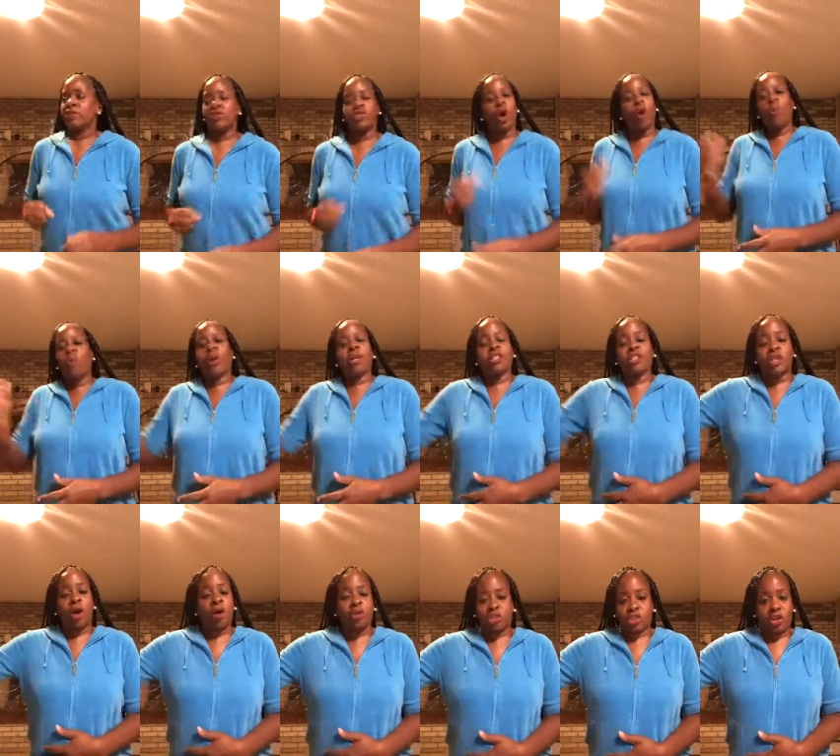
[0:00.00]
don't want to
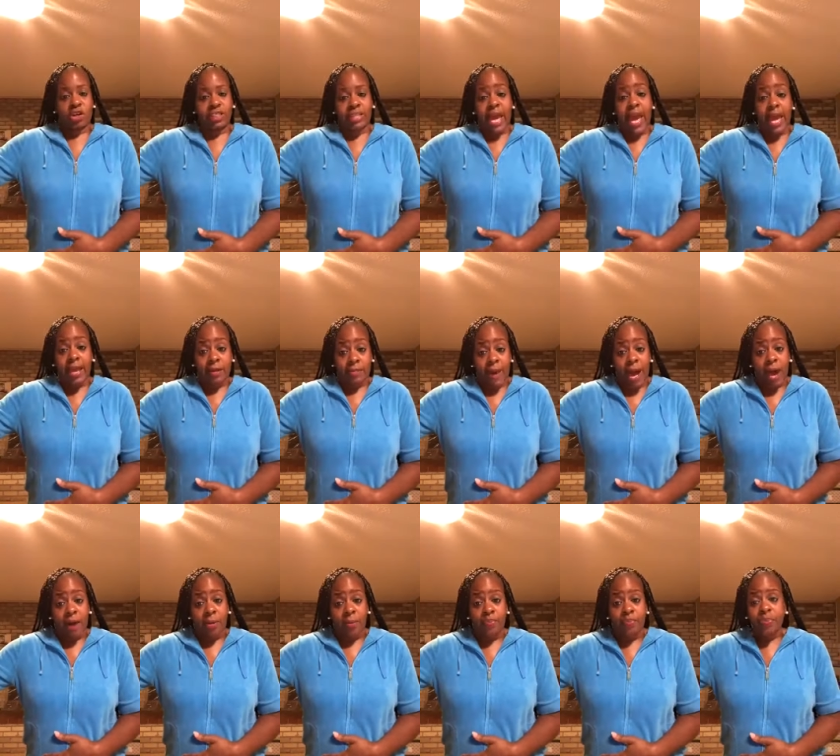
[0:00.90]
talk to her dad
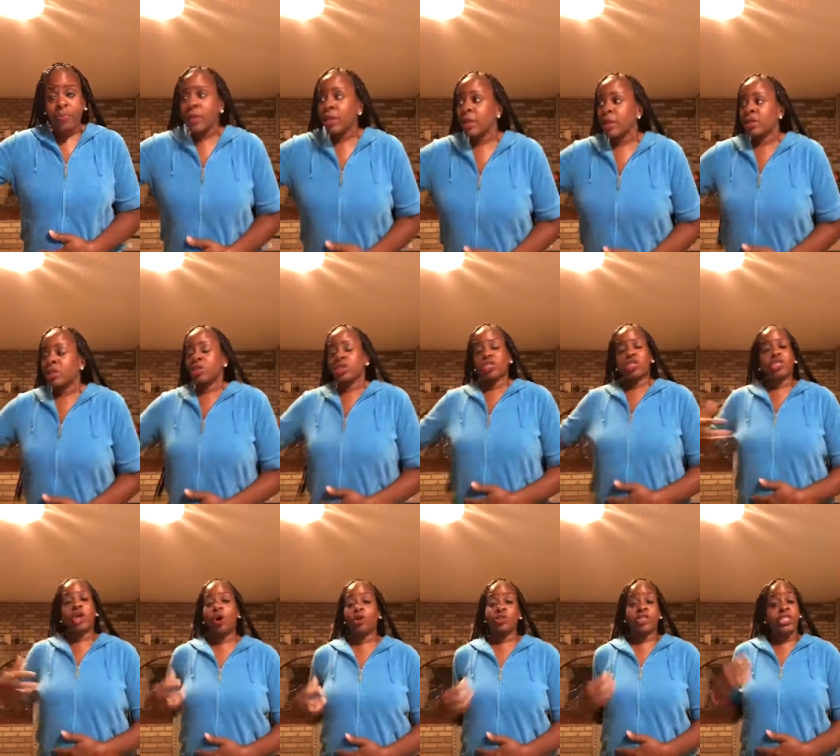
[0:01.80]
about.
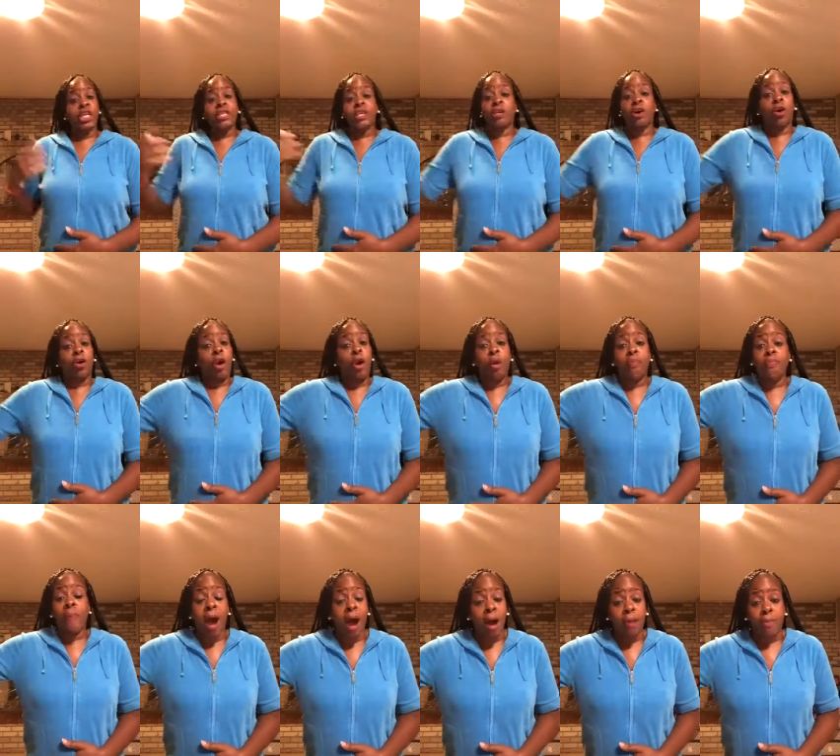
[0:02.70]
So she can go to her
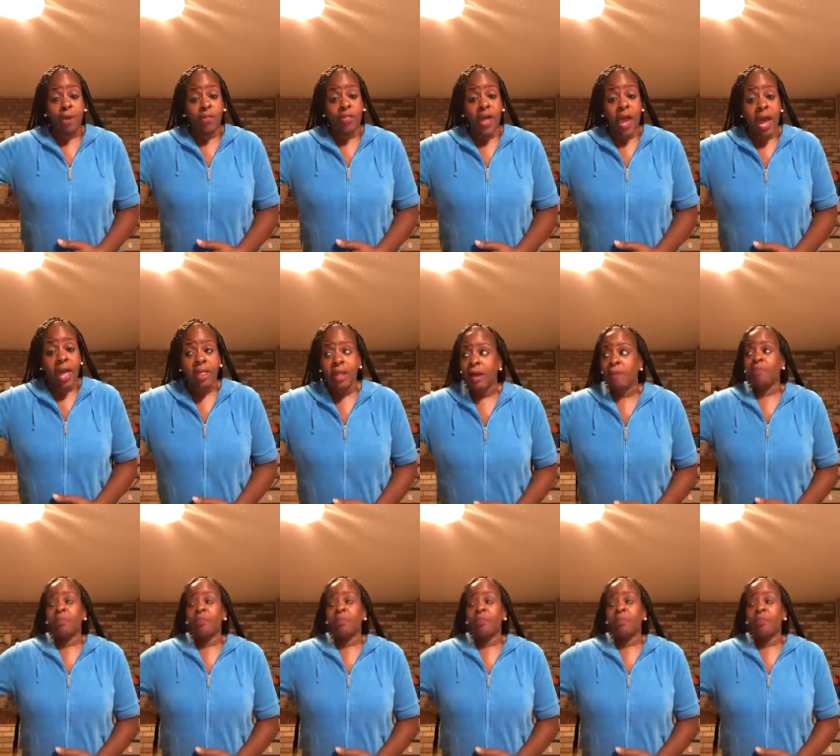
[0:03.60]
mom on that.